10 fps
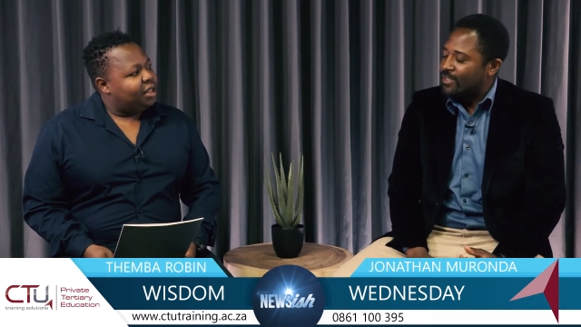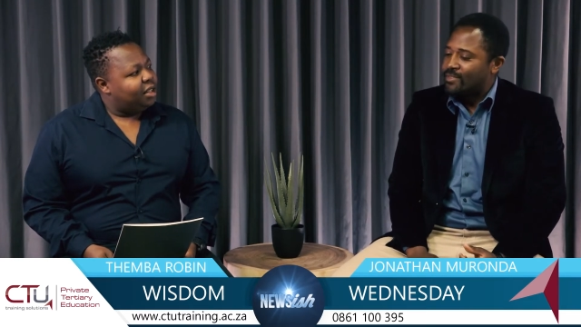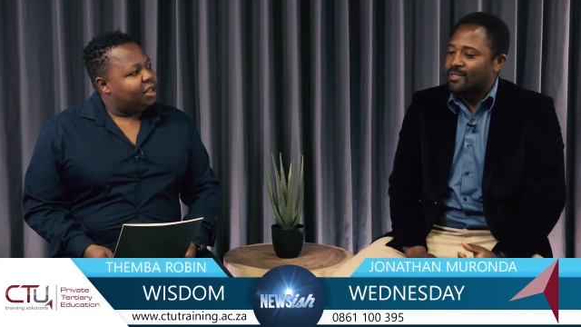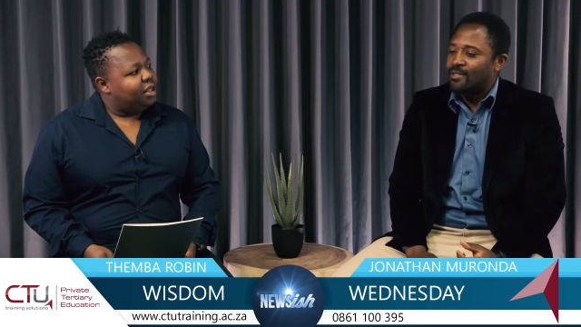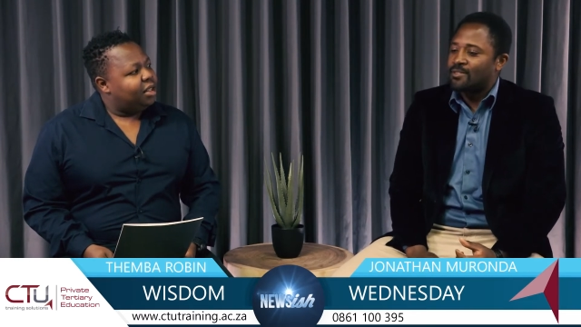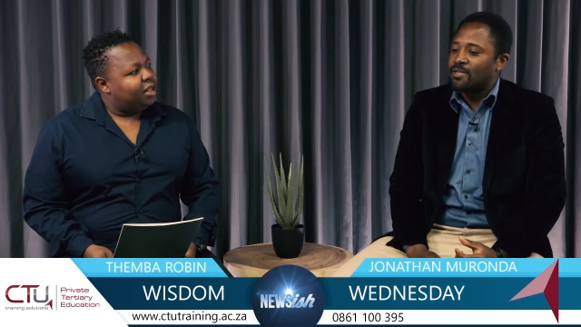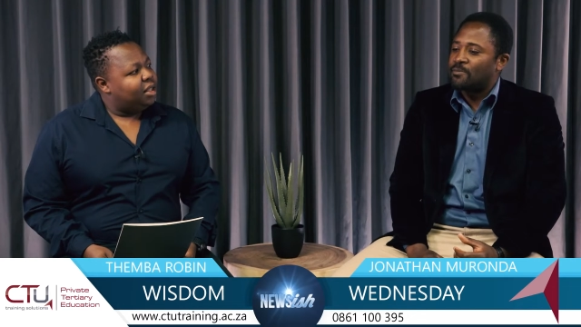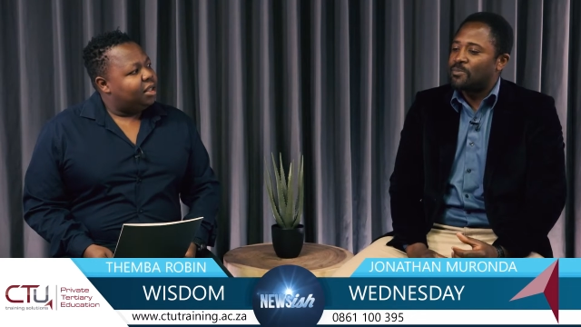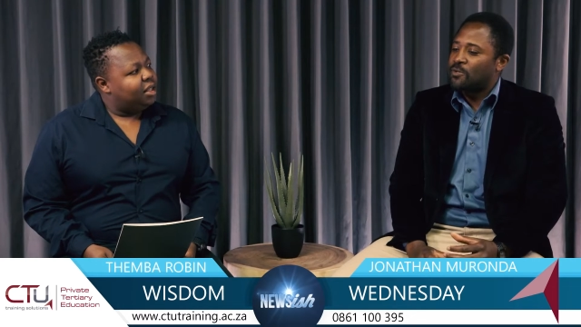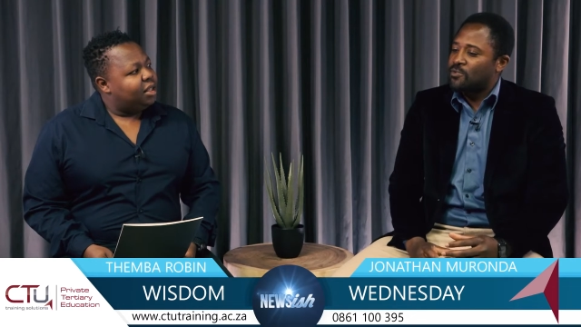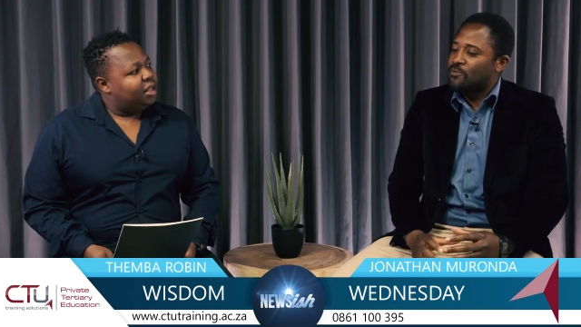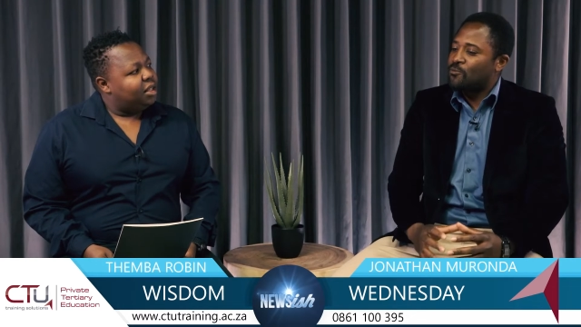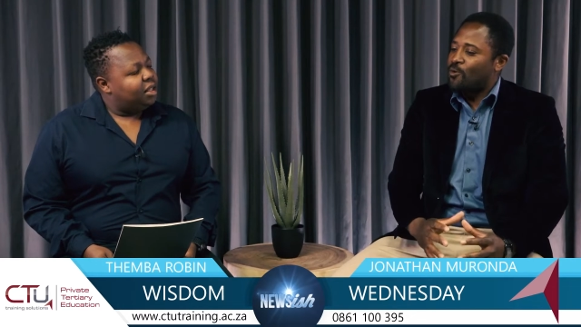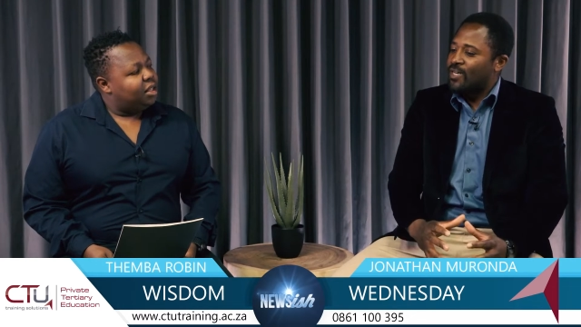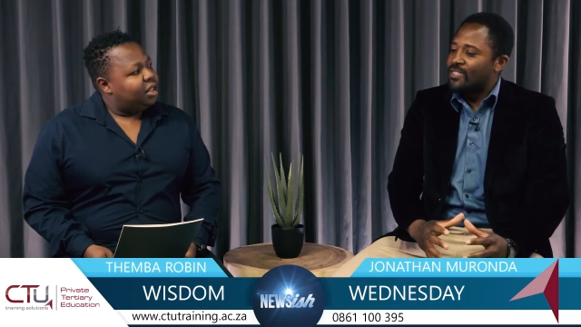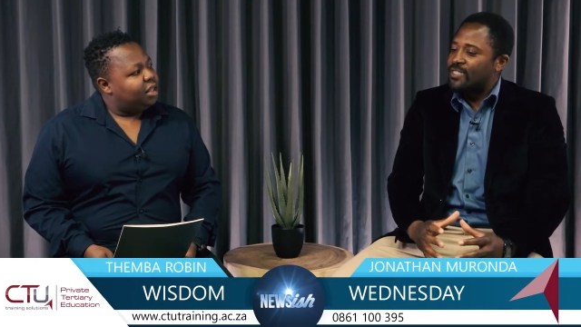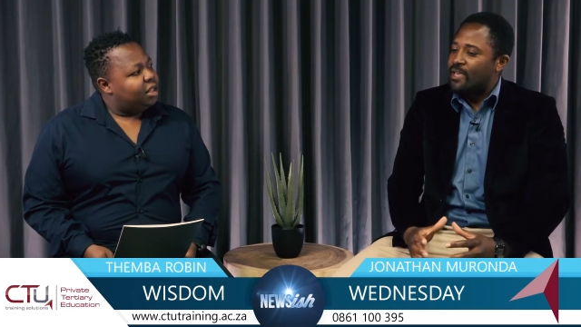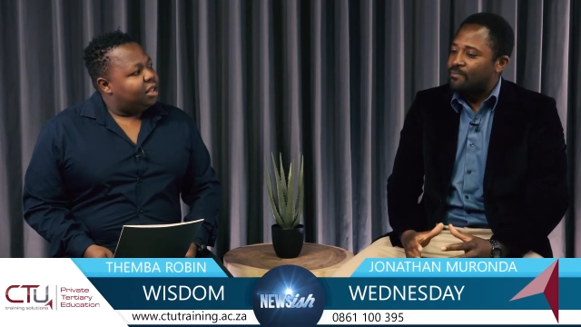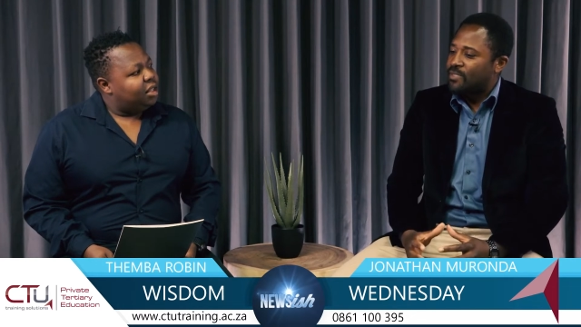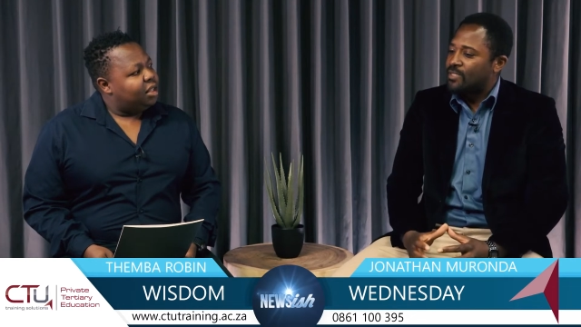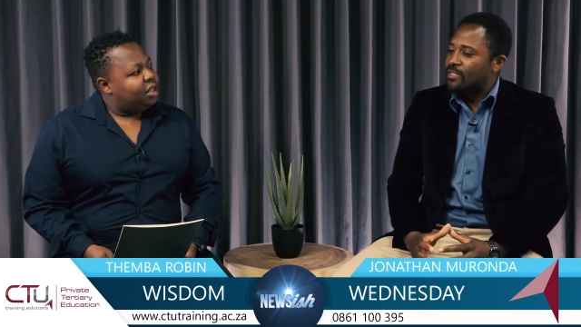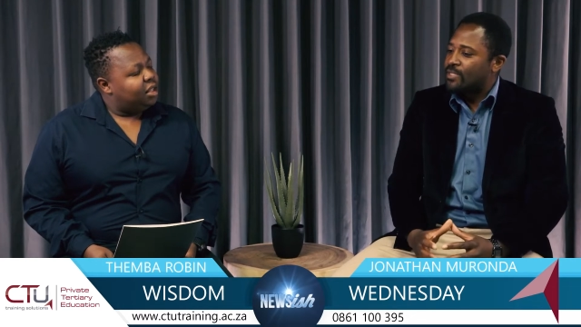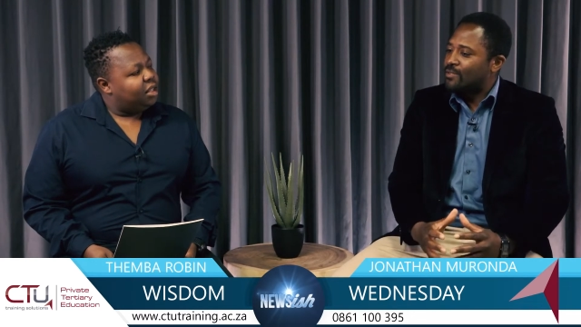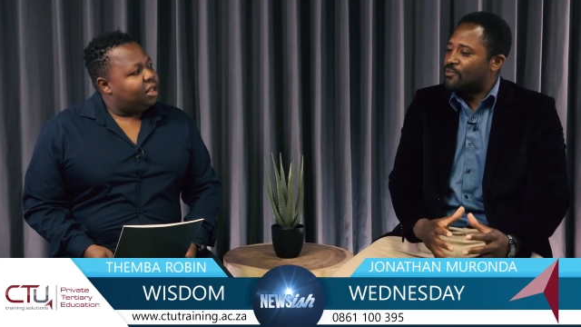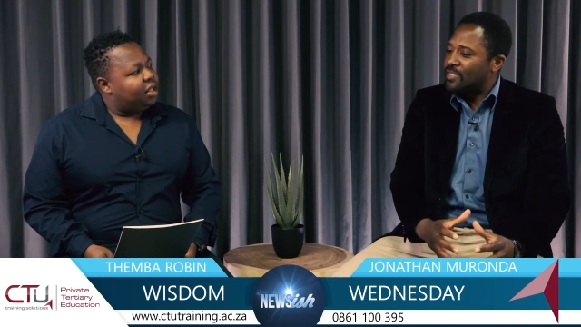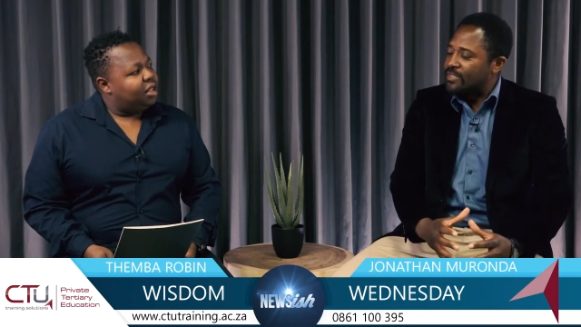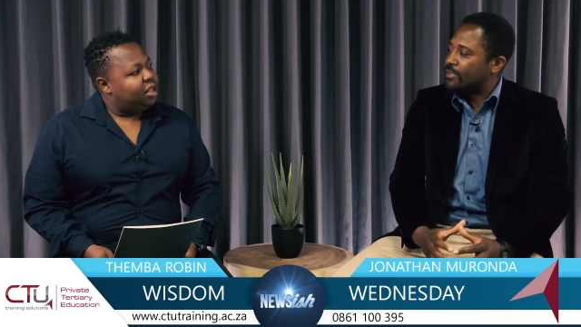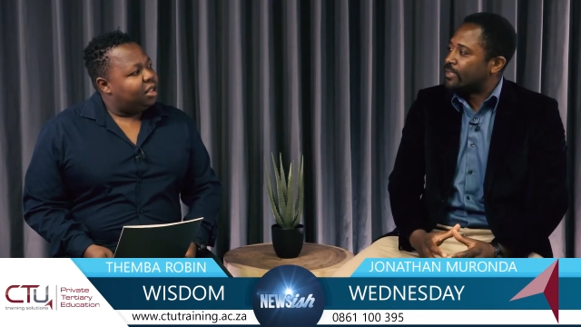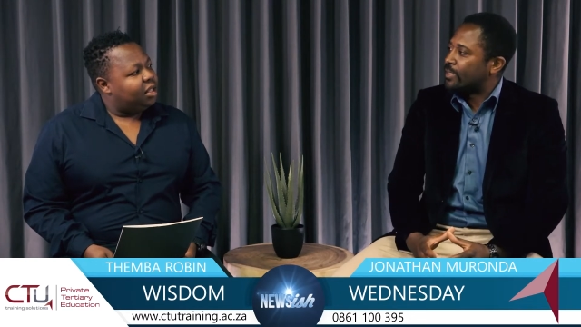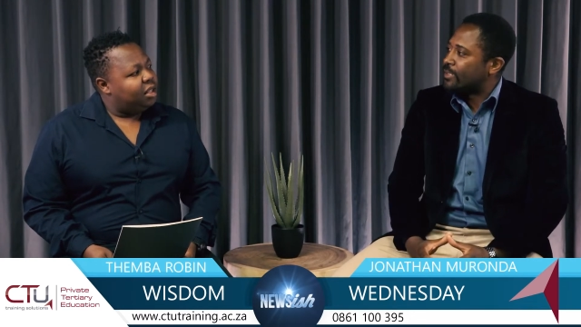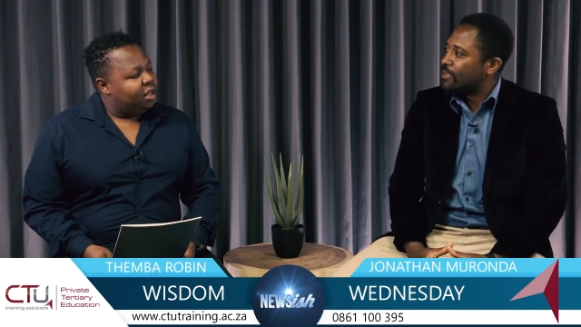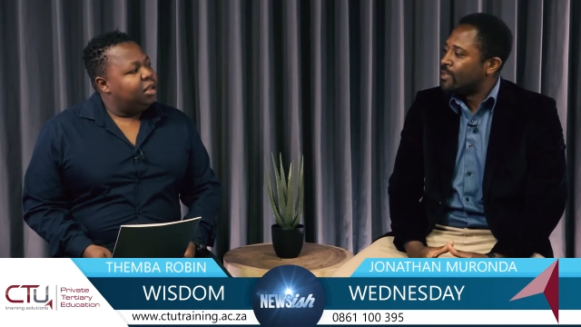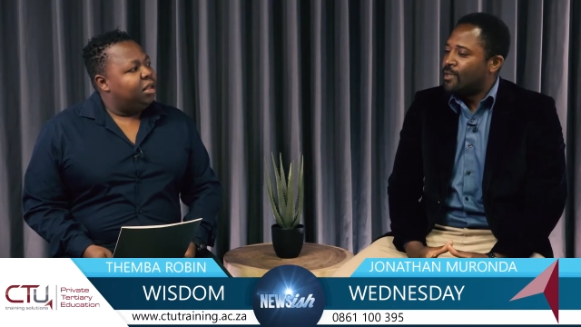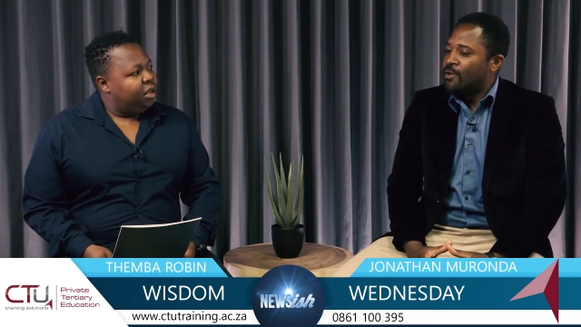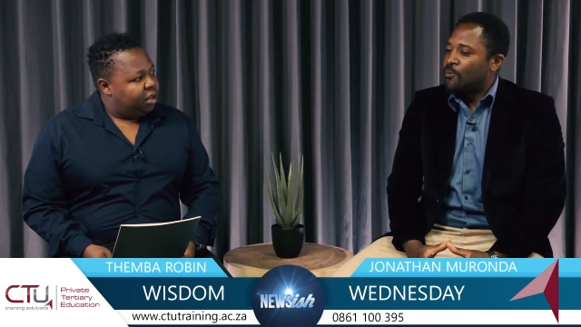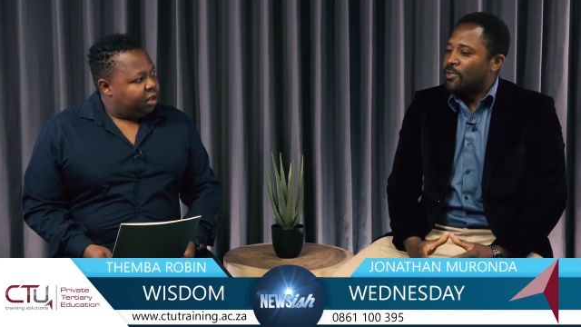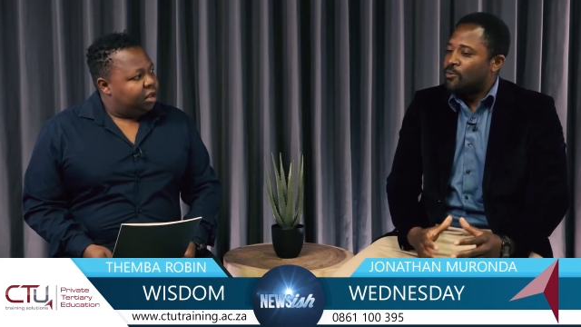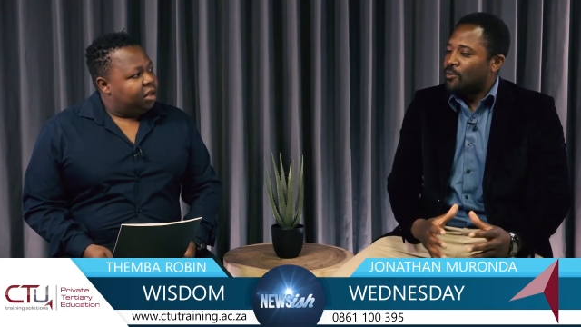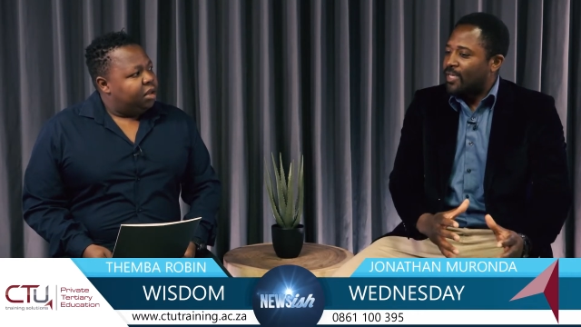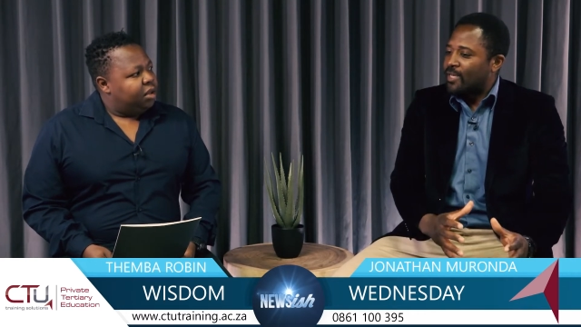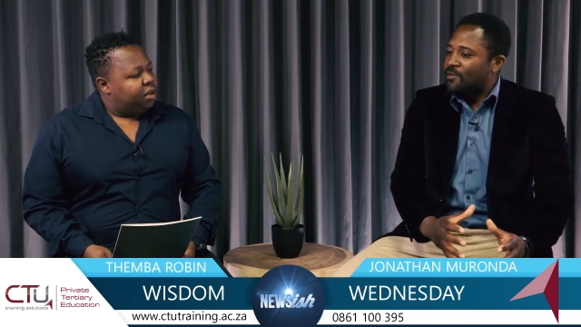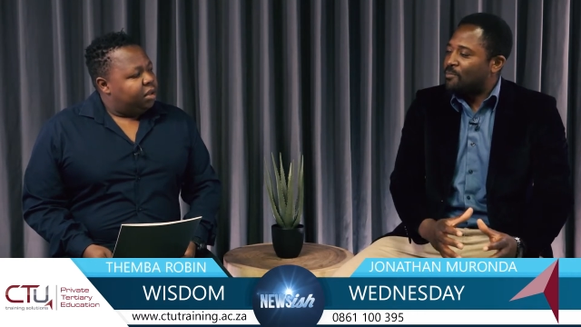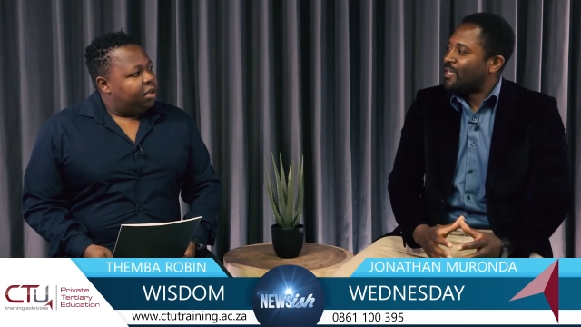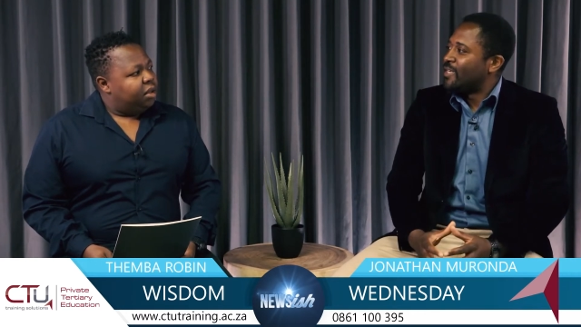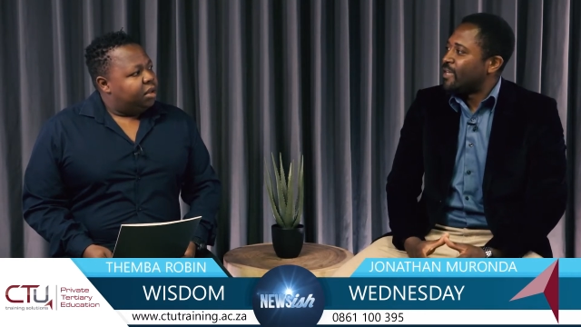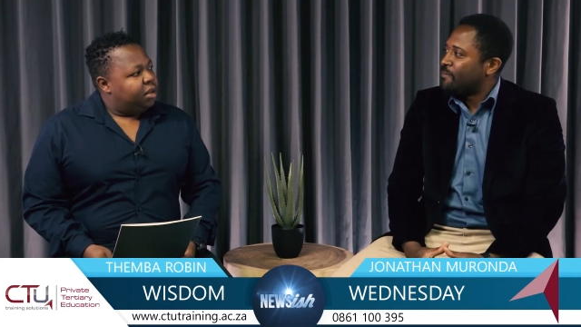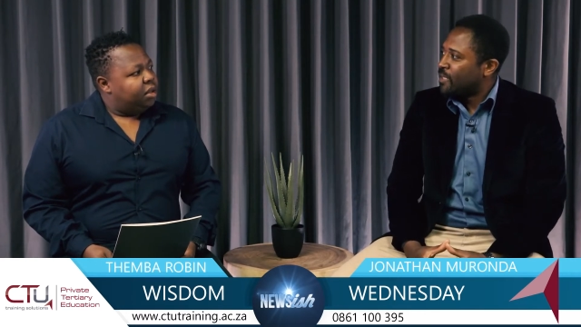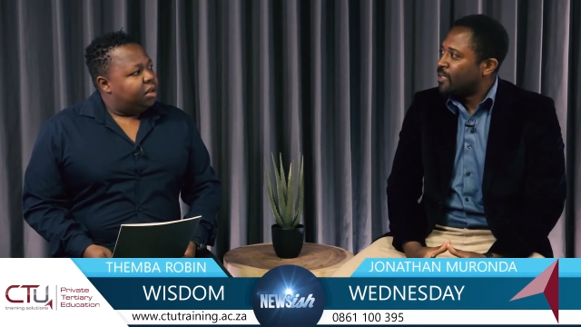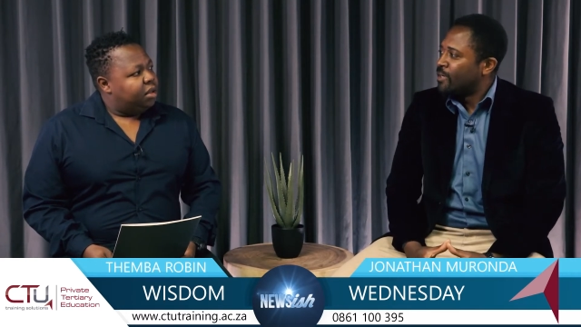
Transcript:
Speaker 1: is that because of what has happened recently, we're looking at the pandemic.